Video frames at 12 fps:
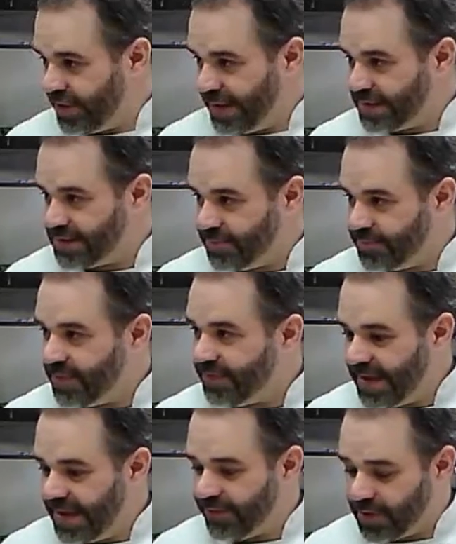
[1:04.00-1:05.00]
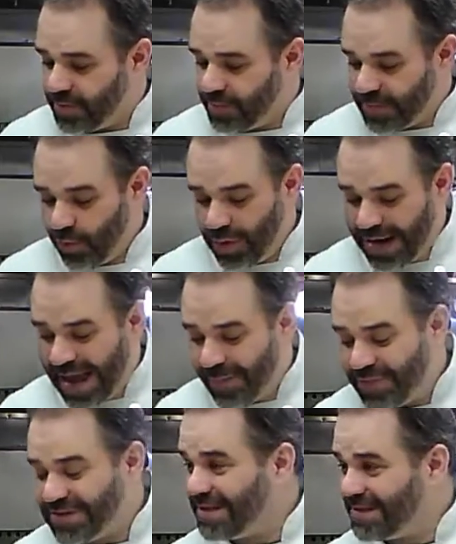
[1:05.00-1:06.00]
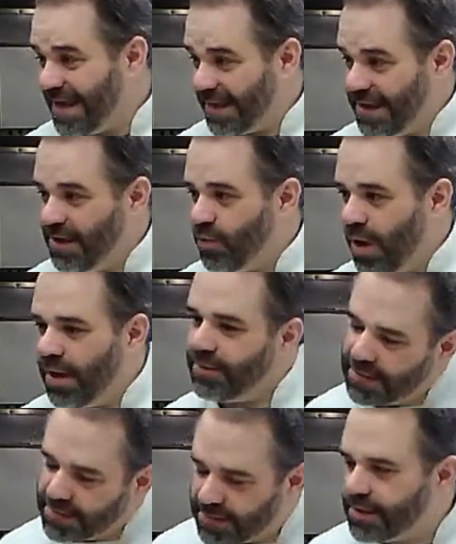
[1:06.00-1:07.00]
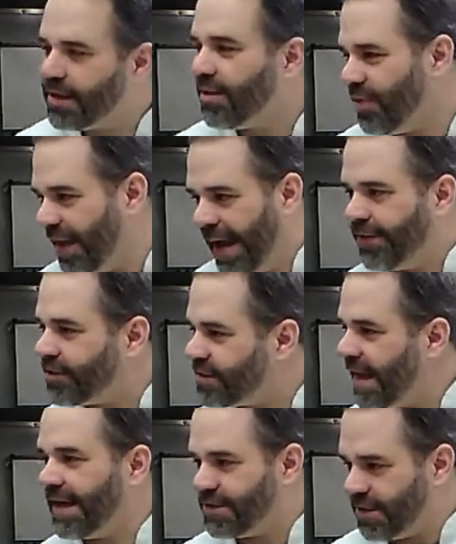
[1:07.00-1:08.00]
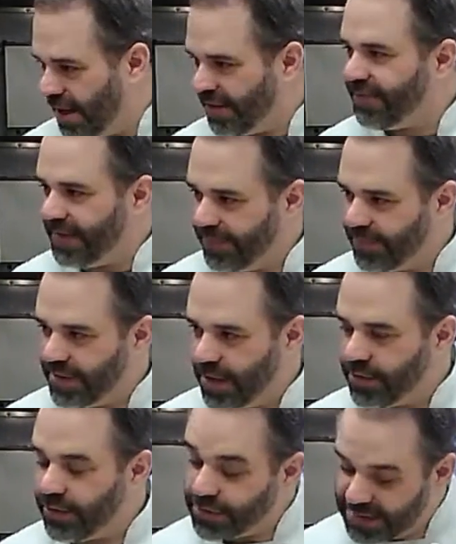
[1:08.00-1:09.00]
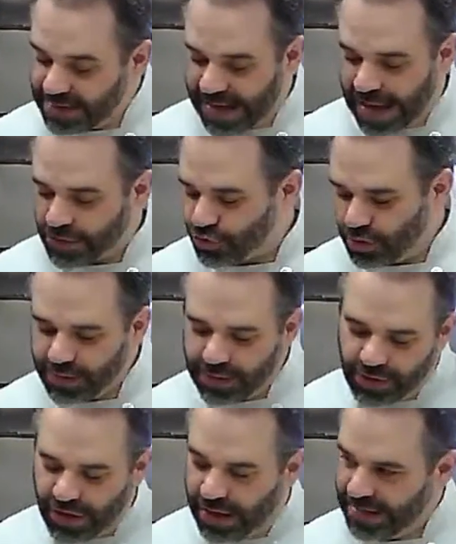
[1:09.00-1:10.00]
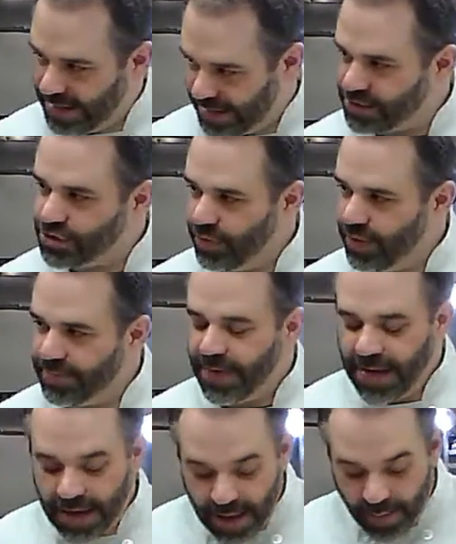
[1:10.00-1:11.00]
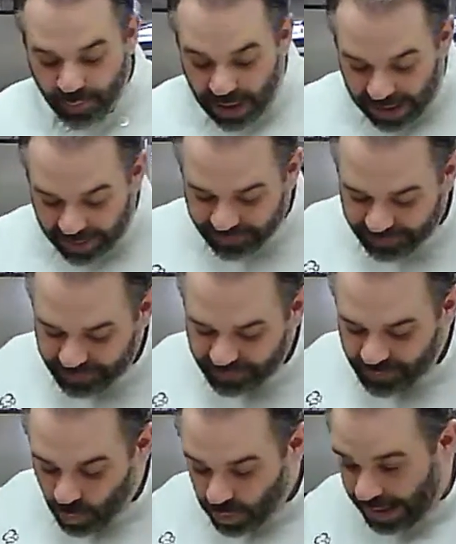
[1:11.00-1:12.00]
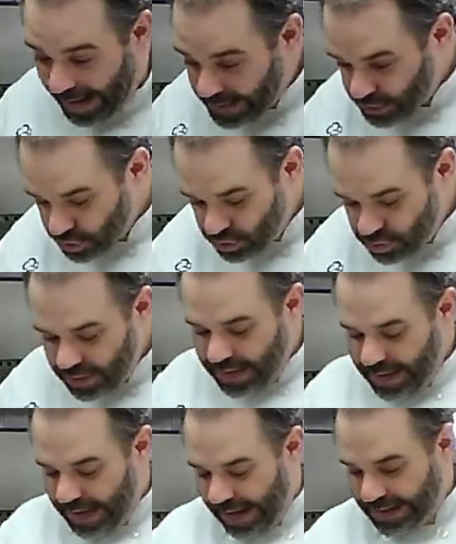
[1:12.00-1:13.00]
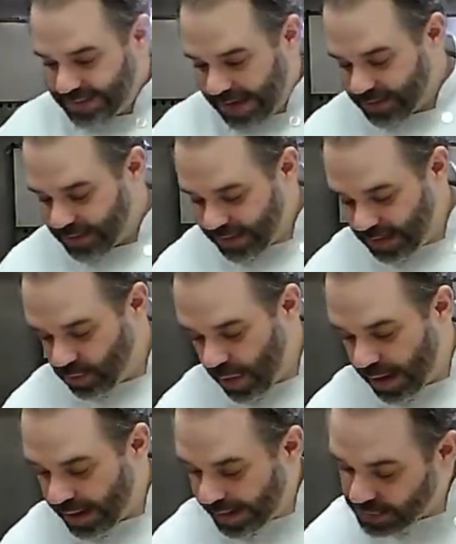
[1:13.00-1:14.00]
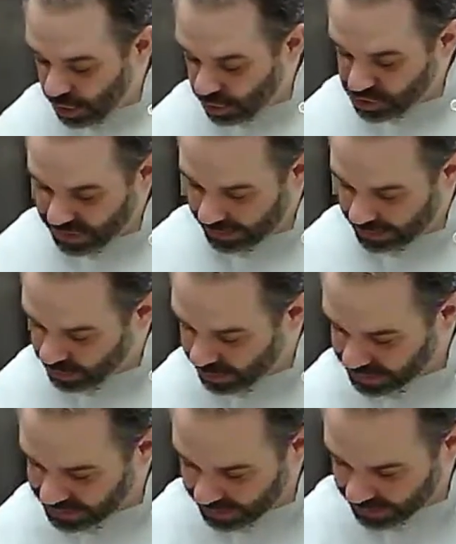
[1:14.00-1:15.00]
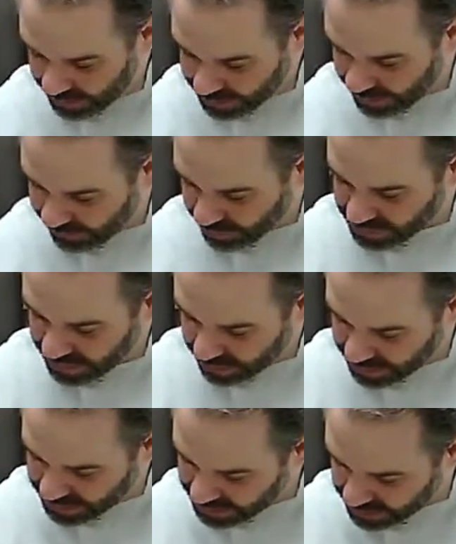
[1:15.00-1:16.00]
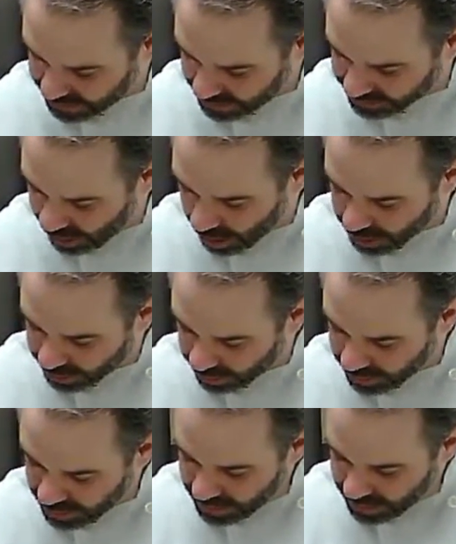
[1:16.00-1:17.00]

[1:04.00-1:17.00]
there to get some flavor. And what happens is that quinoa, it's a little bland. There's not a ton of flavor there. There's a natural little nuttiness to it. But what I do, I take the quinoa and I toast it. You can see a little difference here. This is a little darker.